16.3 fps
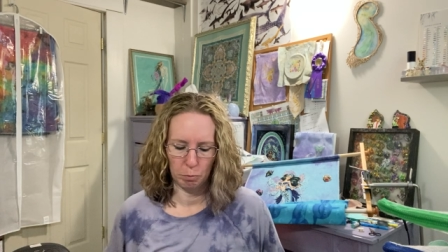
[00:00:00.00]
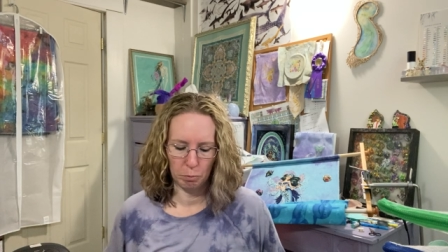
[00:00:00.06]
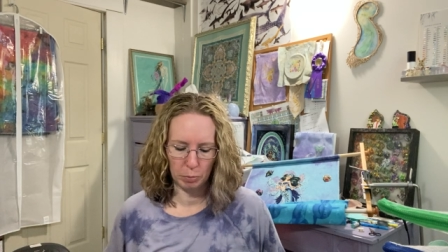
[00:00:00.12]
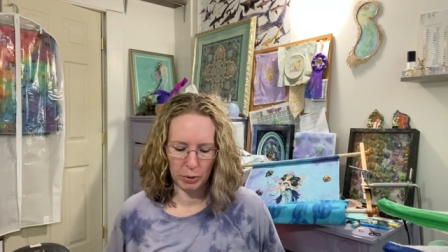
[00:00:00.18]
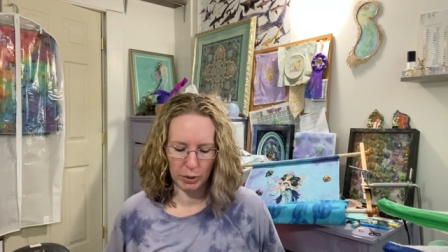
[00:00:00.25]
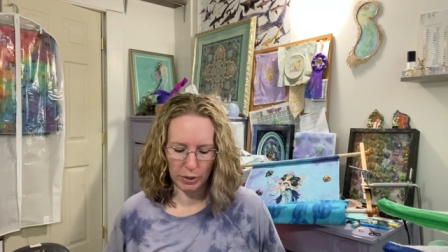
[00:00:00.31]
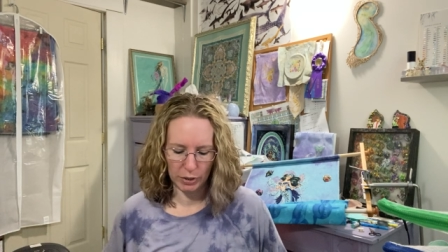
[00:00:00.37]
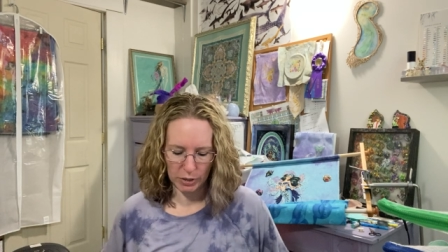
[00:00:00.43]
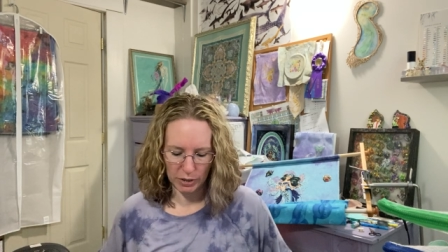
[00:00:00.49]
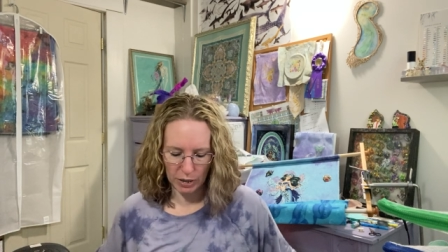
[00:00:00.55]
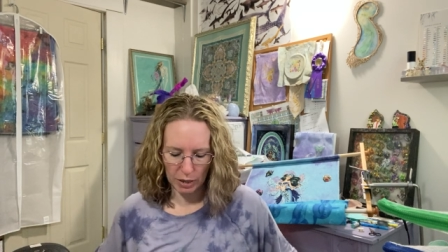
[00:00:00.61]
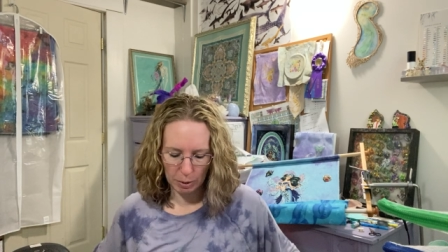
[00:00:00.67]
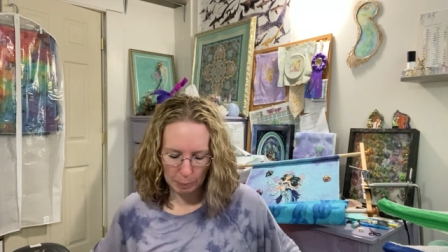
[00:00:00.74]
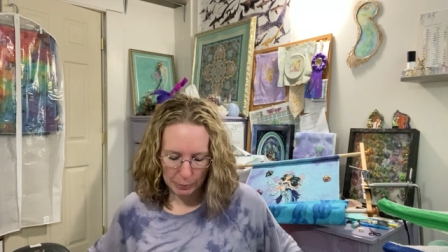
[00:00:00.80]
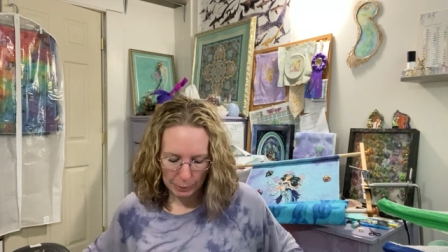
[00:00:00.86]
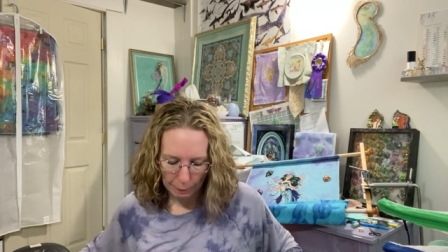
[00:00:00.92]
But at the
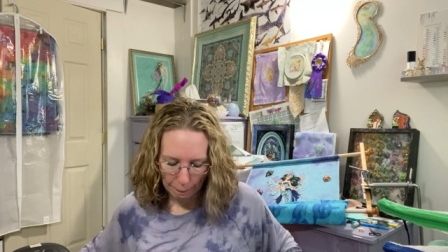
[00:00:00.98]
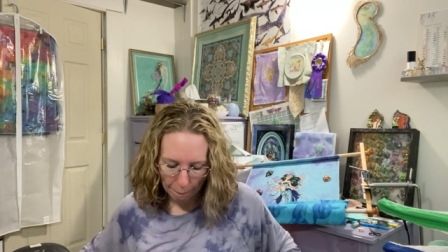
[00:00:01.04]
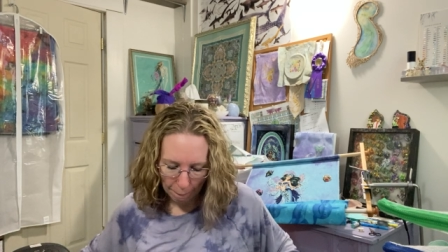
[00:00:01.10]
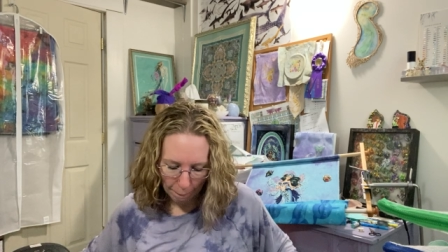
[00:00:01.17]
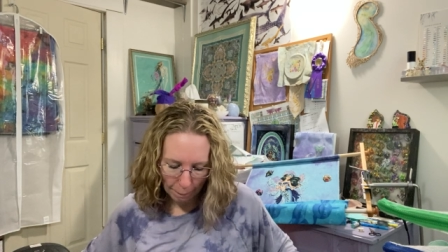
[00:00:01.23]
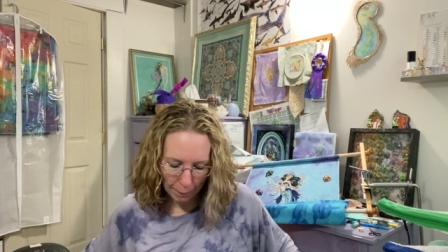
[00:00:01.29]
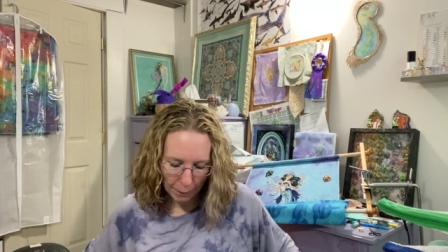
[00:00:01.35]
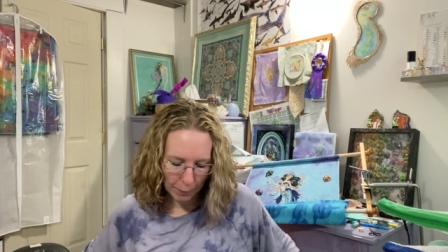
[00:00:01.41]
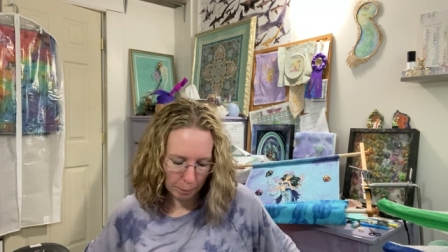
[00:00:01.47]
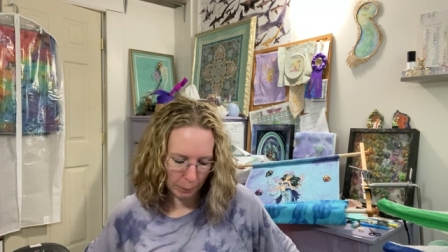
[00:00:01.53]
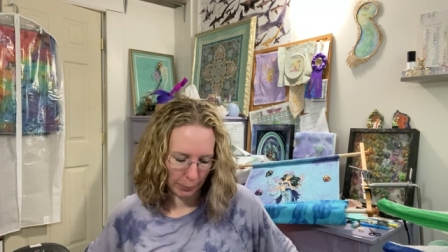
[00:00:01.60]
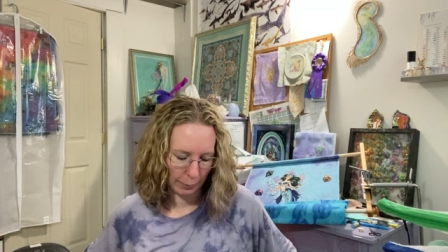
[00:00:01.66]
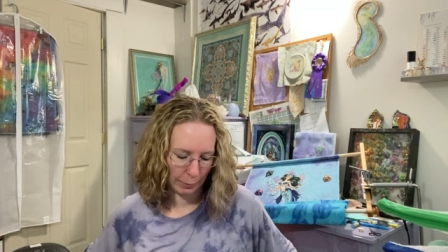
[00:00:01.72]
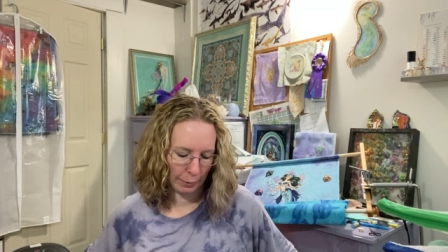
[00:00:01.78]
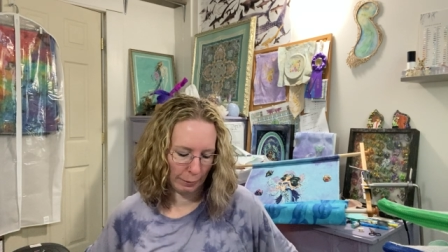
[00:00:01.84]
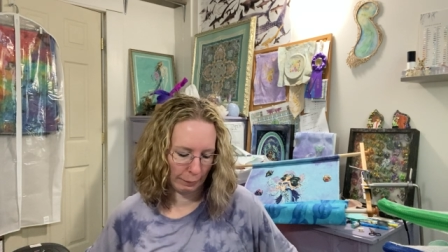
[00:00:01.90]
same time,
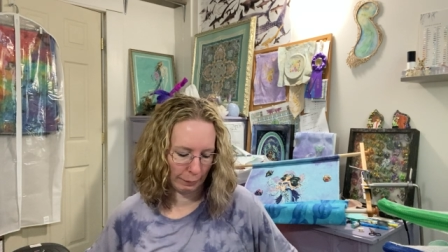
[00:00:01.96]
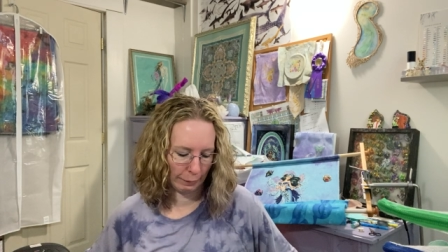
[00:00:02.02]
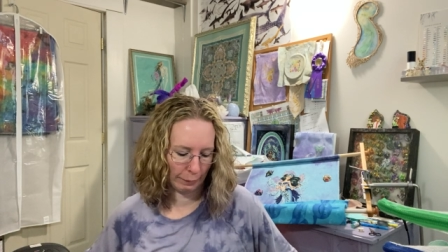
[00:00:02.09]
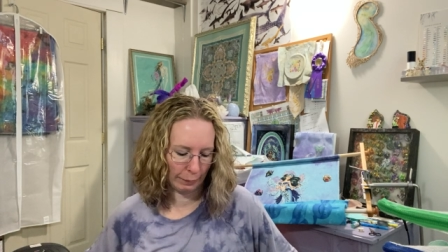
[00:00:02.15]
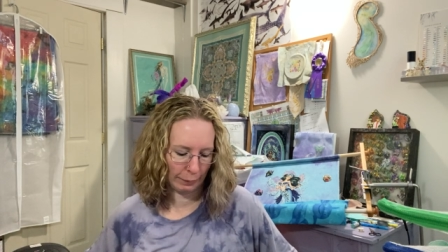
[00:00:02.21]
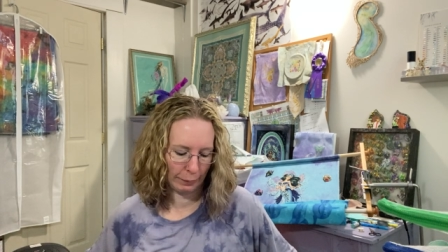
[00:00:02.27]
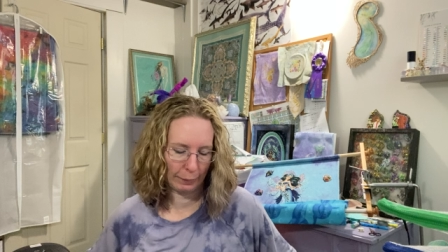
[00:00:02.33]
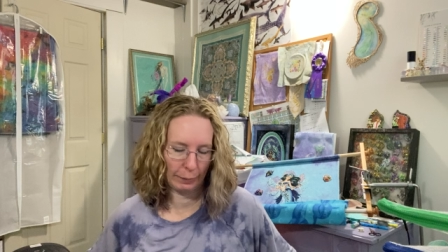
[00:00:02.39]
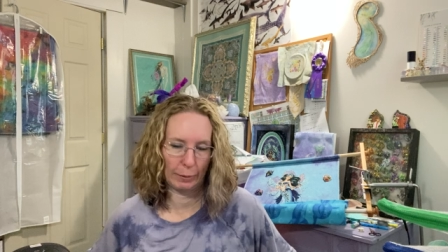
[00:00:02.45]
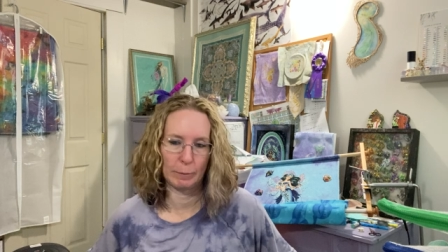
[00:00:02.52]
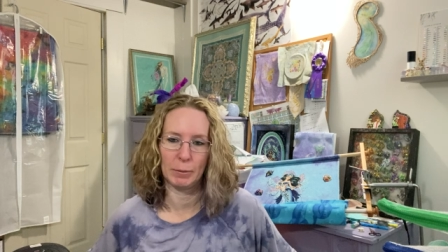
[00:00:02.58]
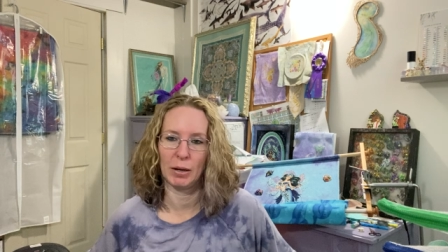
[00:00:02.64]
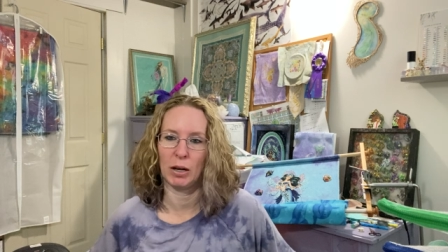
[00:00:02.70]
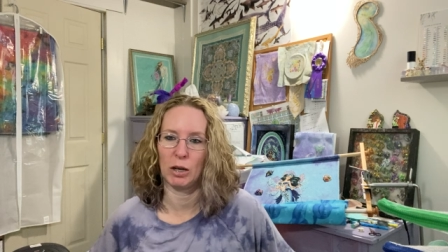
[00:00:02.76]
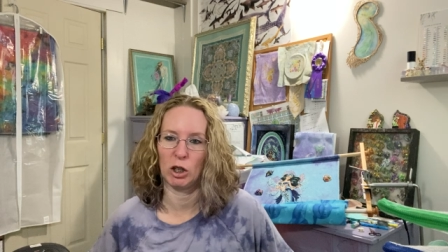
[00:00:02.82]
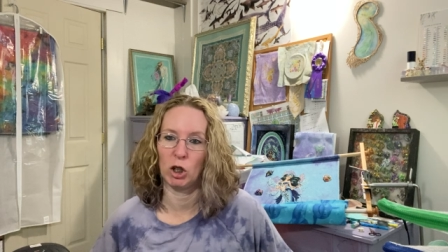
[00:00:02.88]
like, I'm
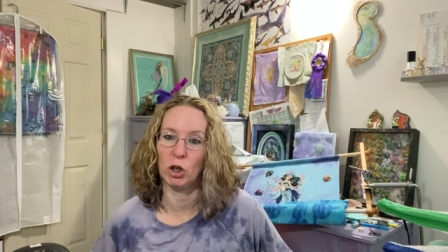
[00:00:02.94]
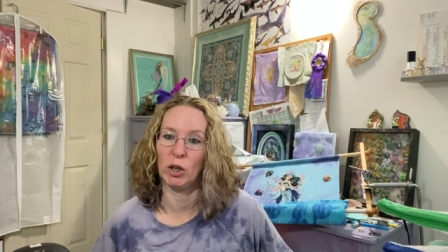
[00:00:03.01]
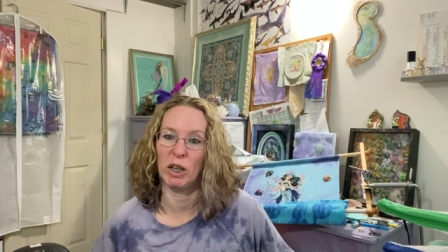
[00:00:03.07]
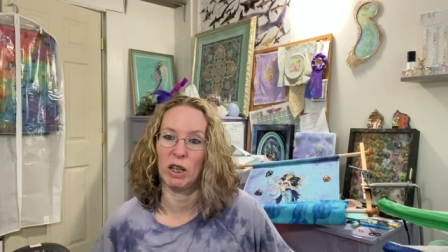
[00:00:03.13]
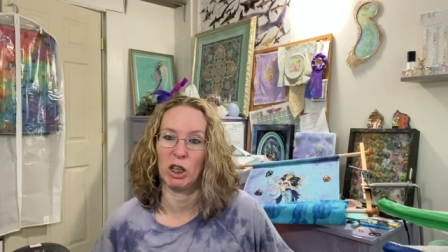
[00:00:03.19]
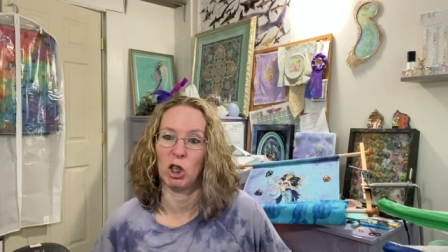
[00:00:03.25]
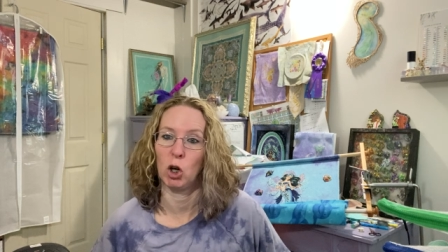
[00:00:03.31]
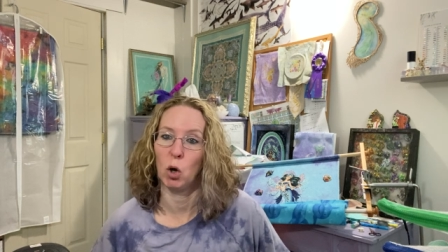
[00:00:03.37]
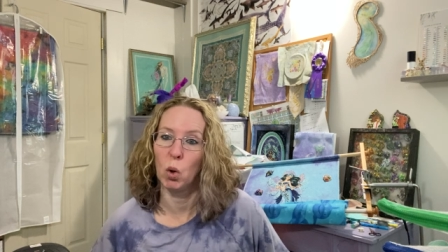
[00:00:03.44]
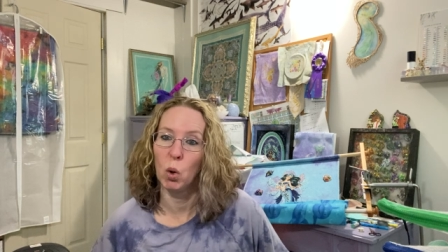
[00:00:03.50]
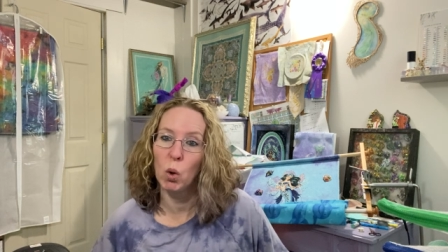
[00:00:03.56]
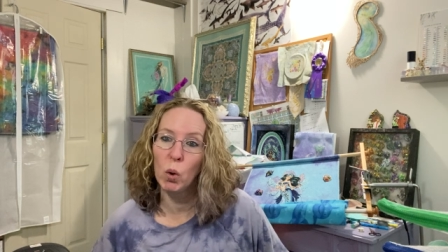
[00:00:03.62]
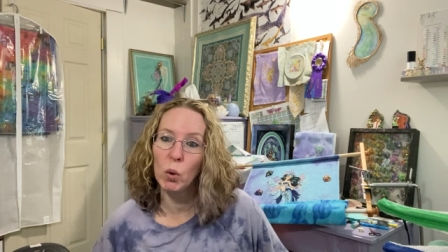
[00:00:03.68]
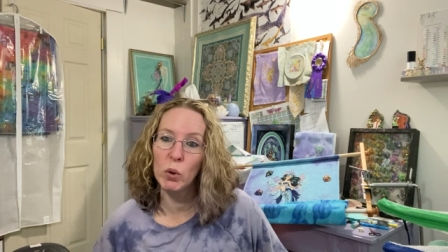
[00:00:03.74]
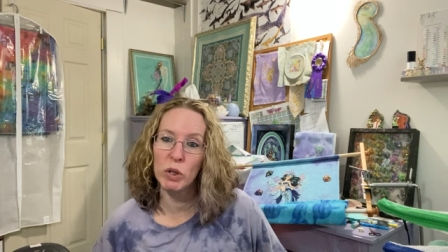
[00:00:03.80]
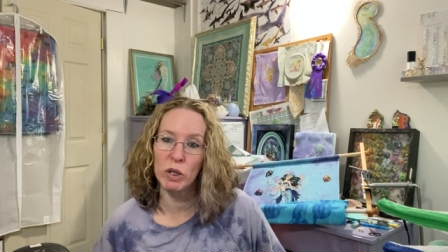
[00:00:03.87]
not good at
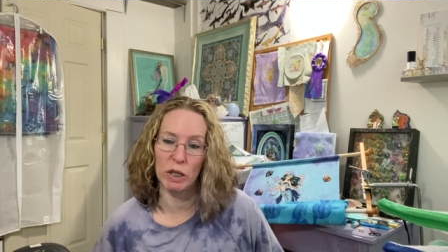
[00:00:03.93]
goals.